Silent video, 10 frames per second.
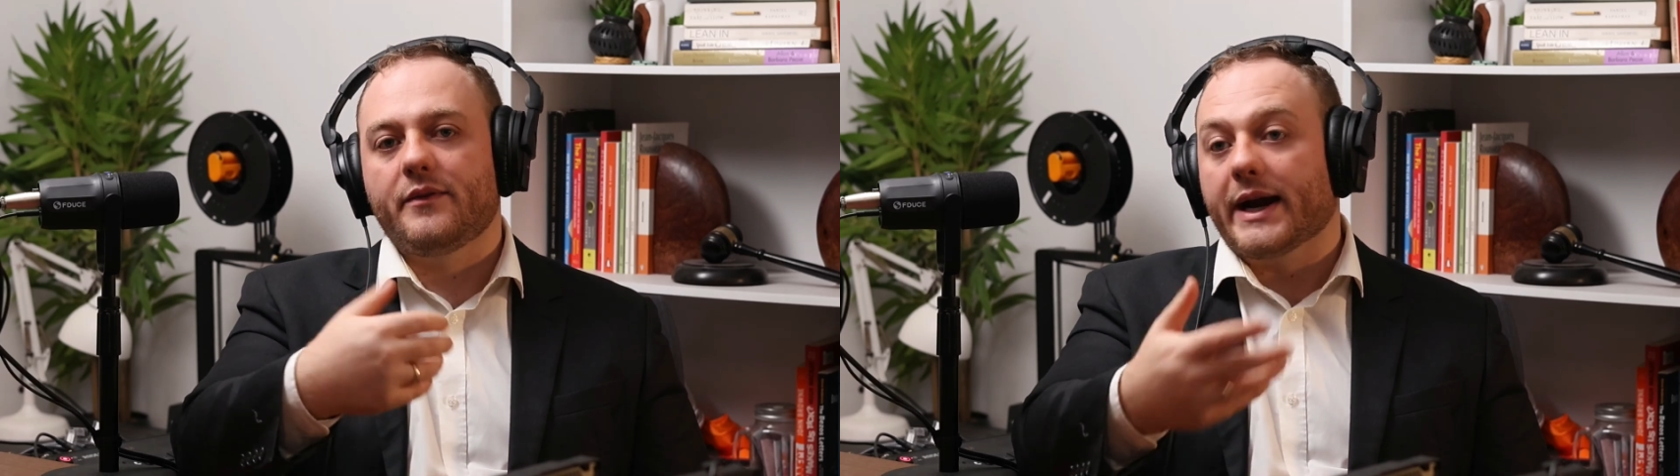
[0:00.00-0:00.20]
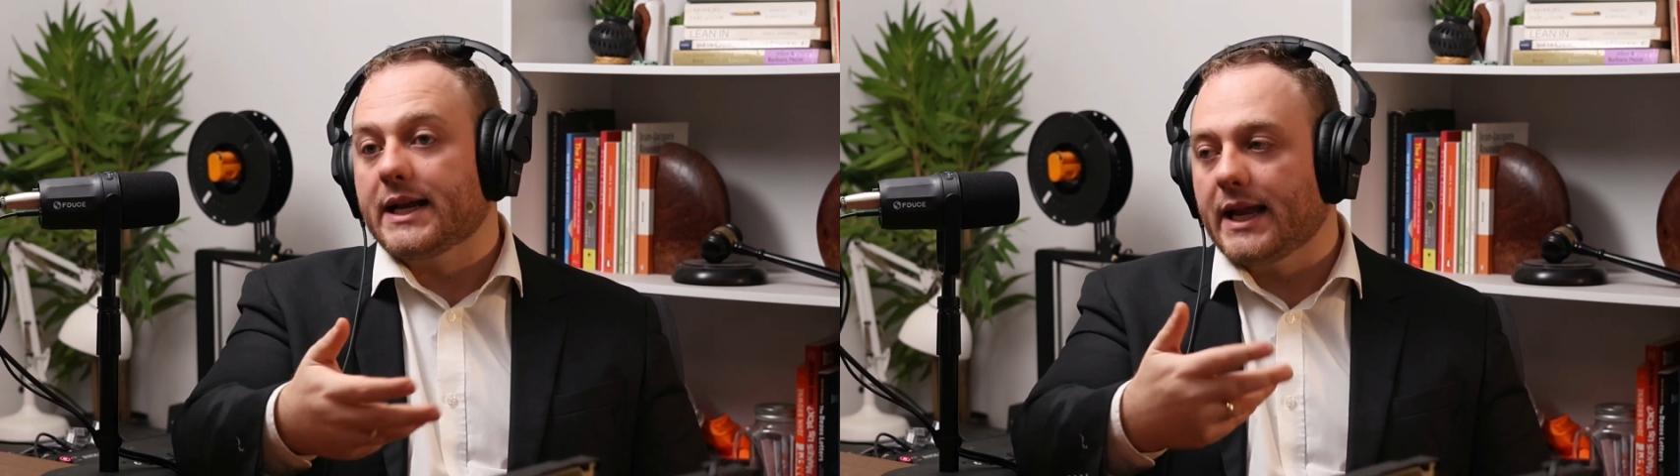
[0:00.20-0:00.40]

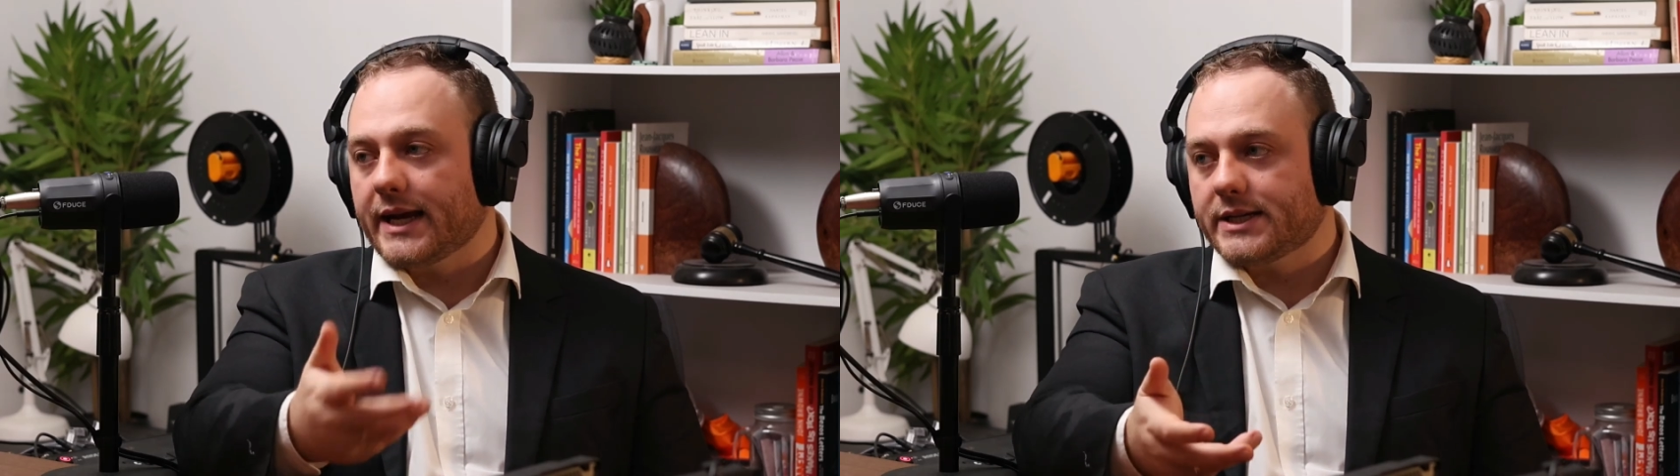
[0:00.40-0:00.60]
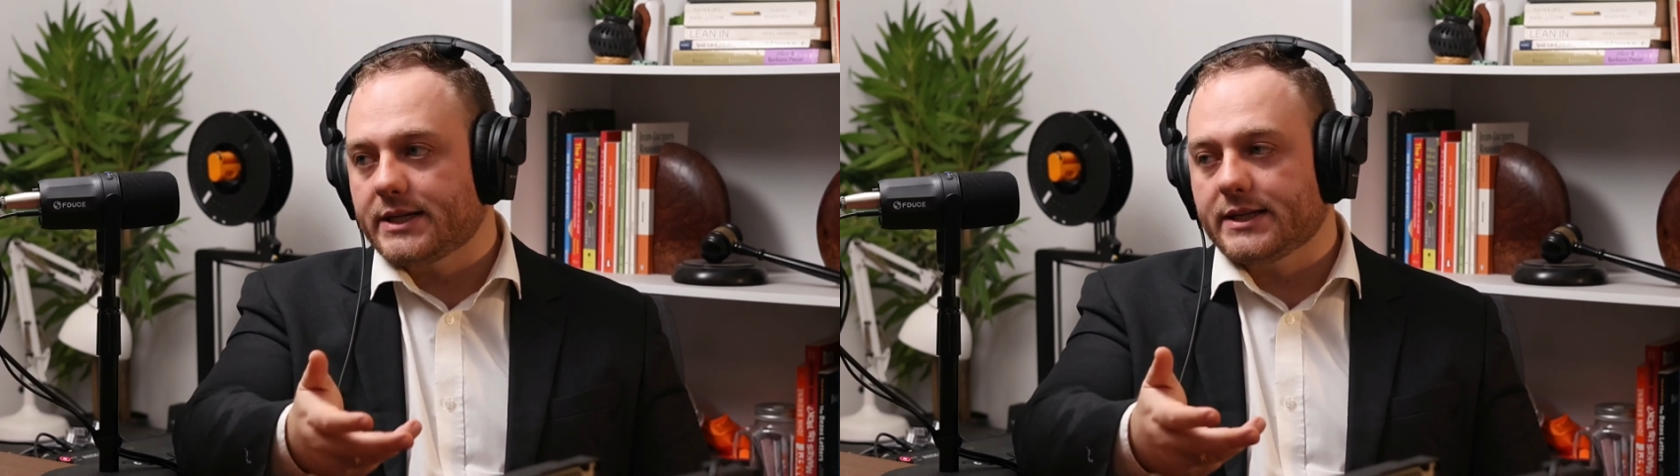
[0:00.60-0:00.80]

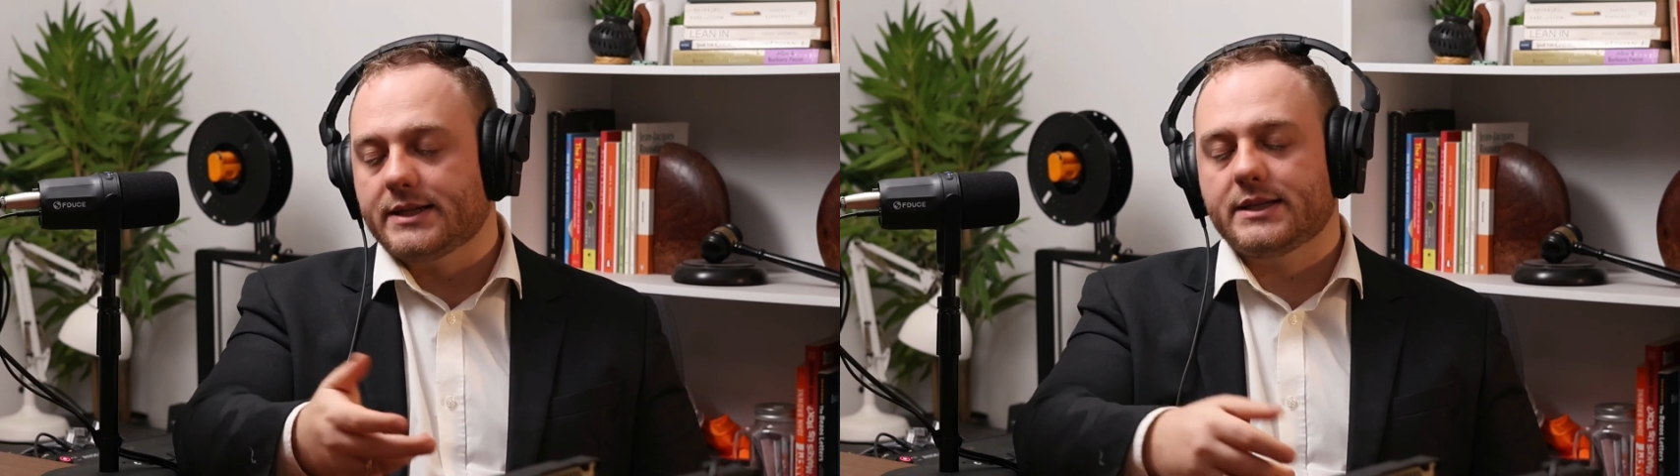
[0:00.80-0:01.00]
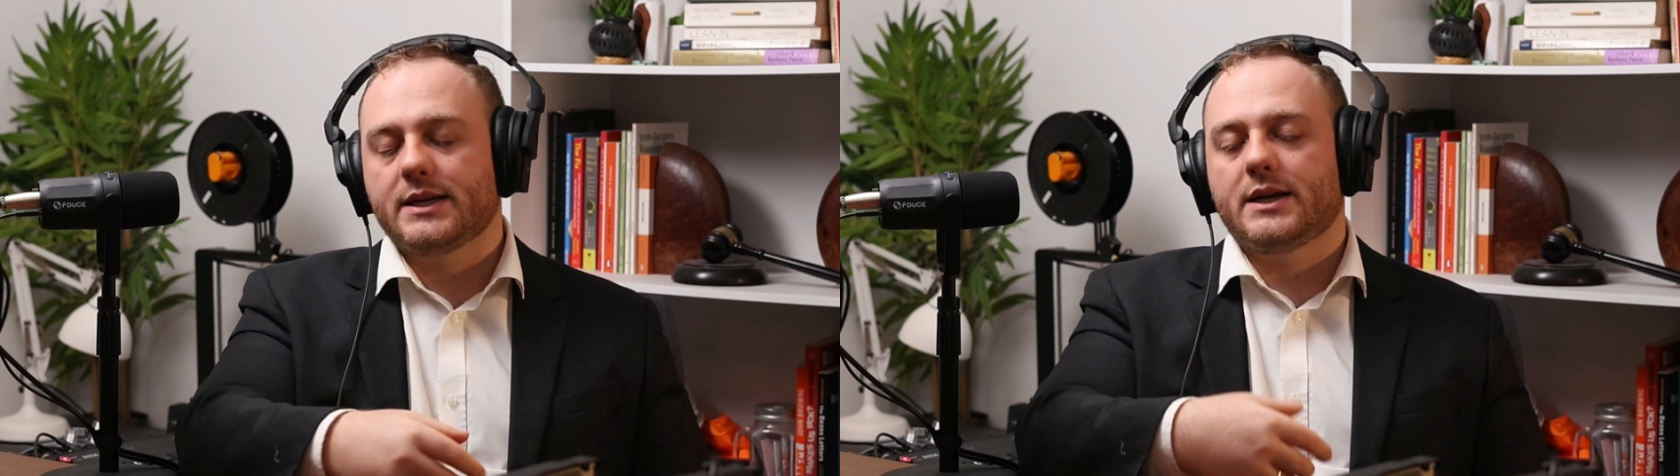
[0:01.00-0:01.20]

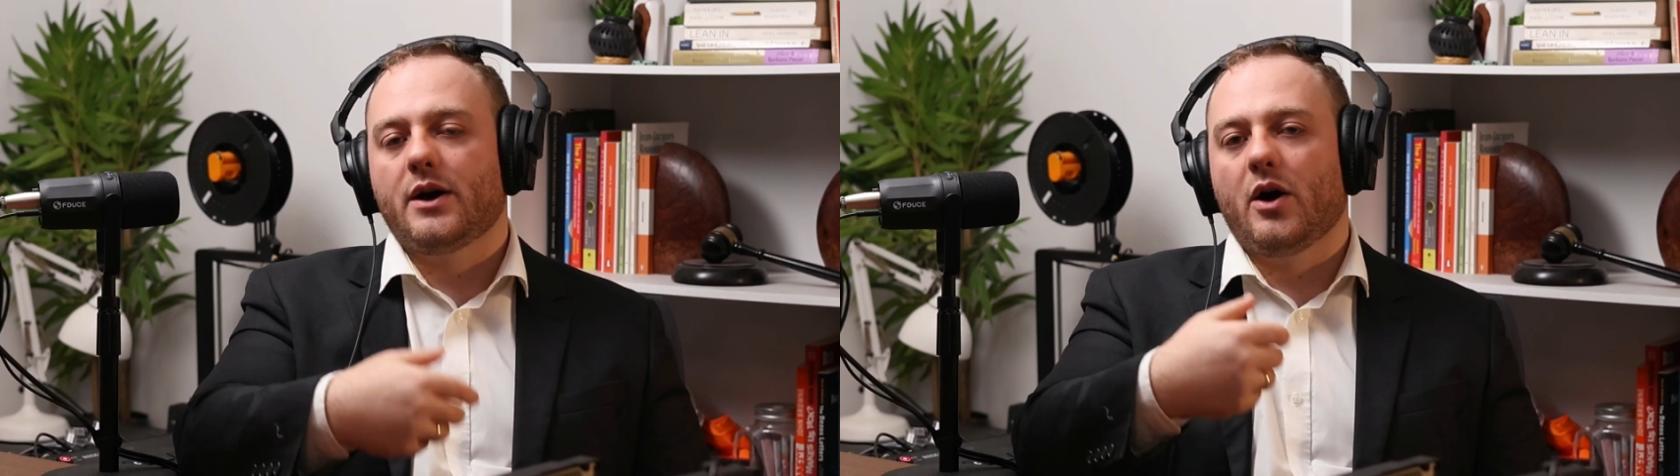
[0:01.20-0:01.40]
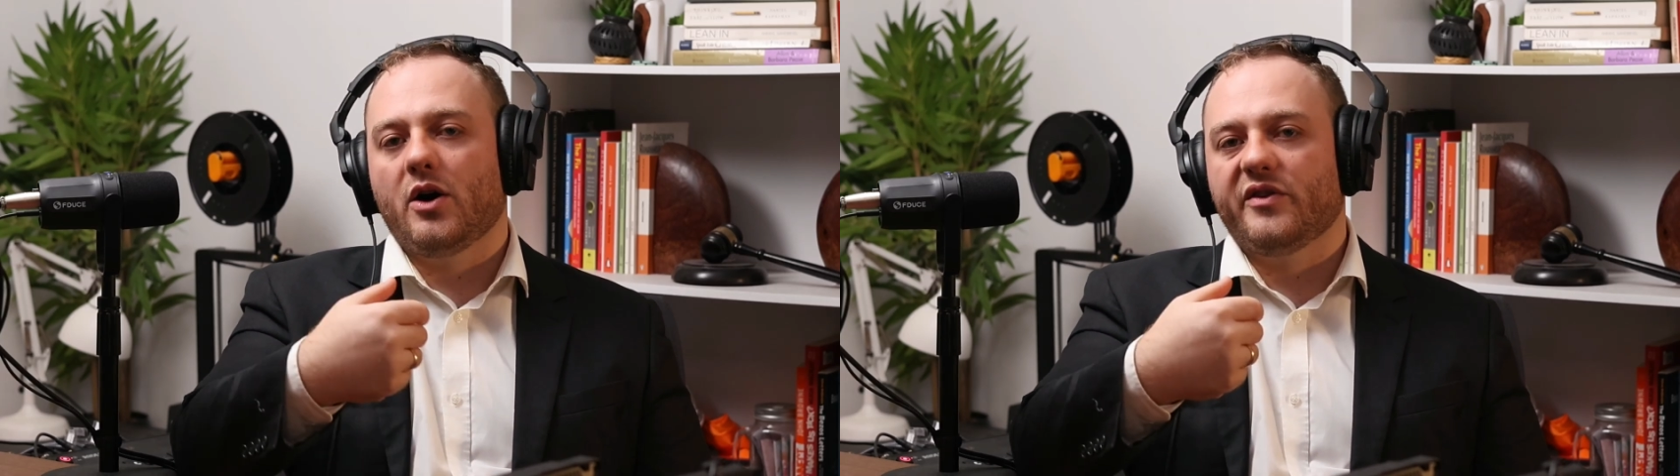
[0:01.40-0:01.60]
recollections
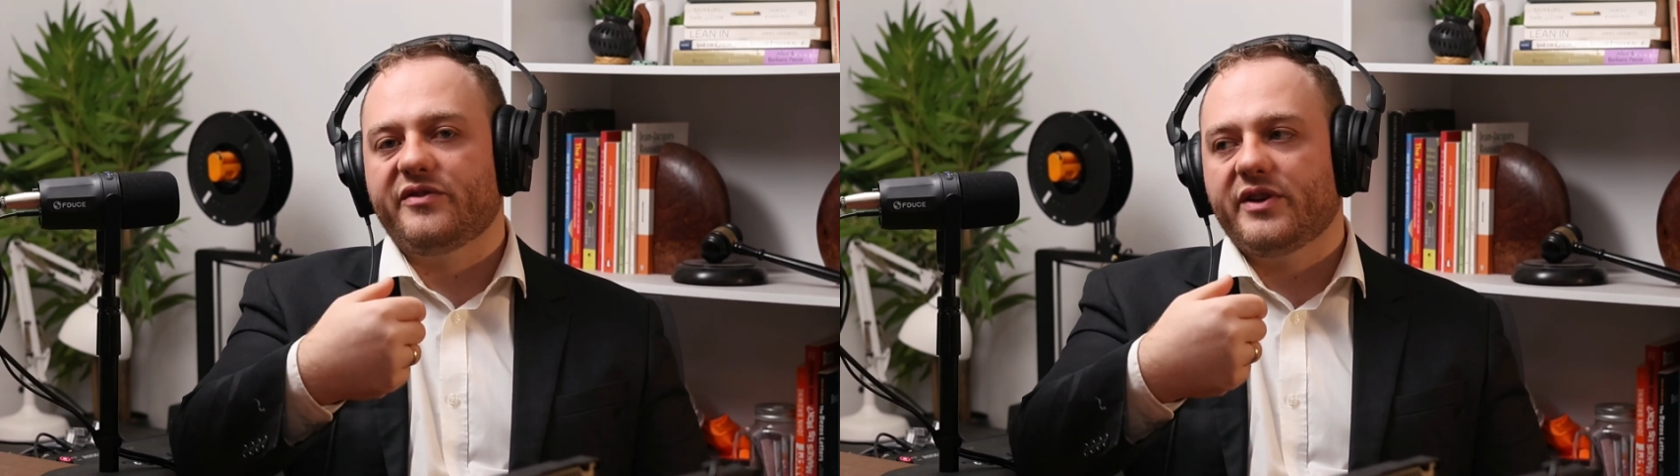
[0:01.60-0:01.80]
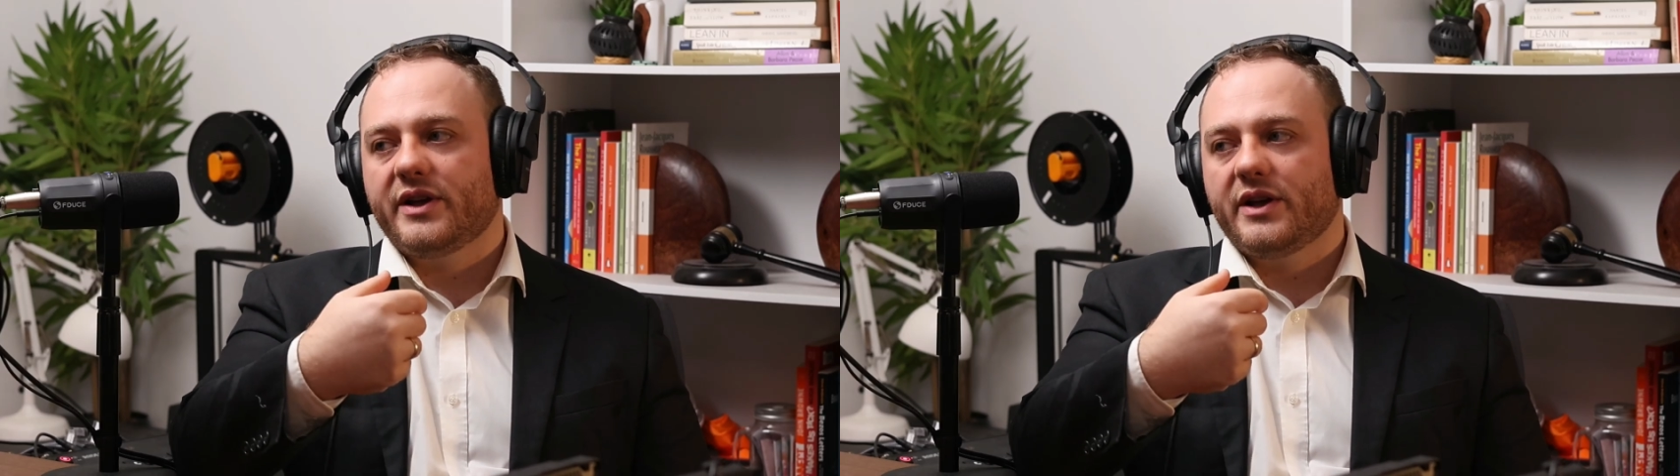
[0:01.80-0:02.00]
of